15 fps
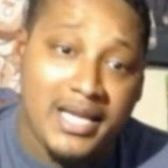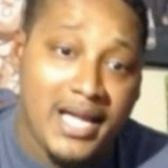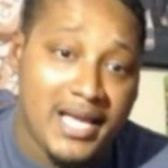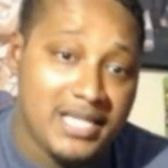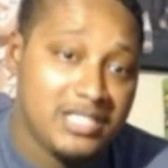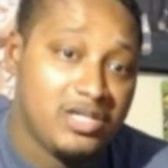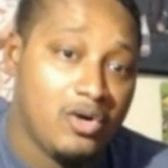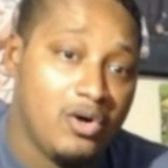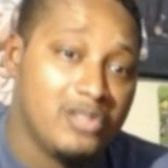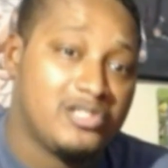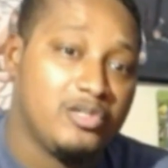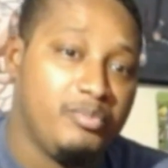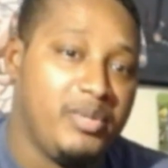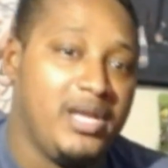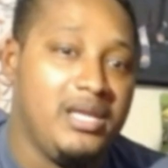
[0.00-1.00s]
and it's going
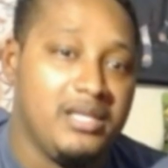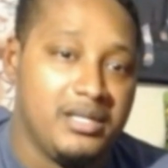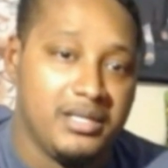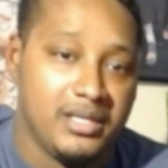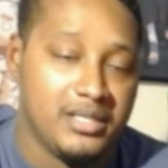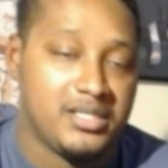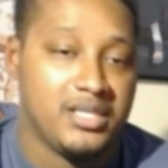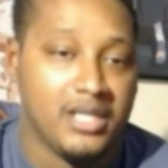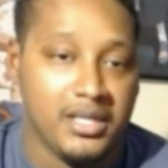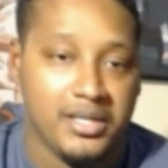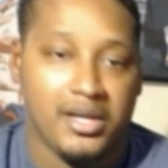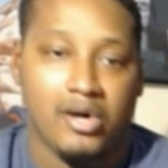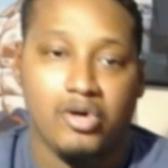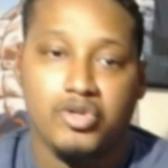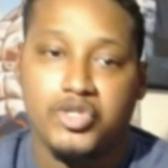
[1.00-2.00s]
to be the
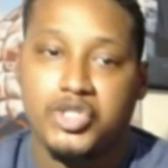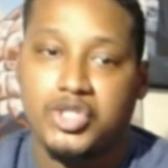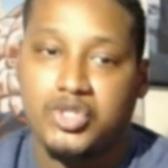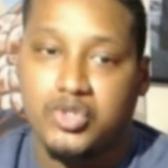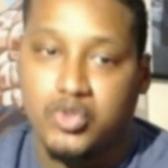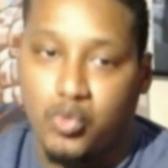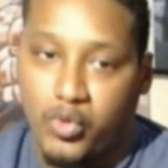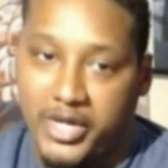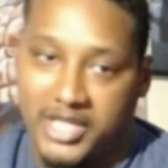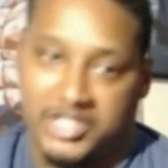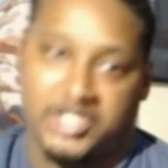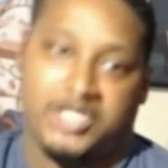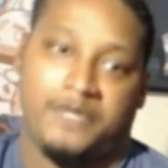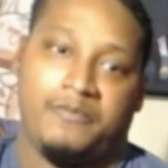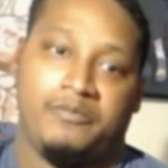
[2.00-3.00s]
Nintendo Switch.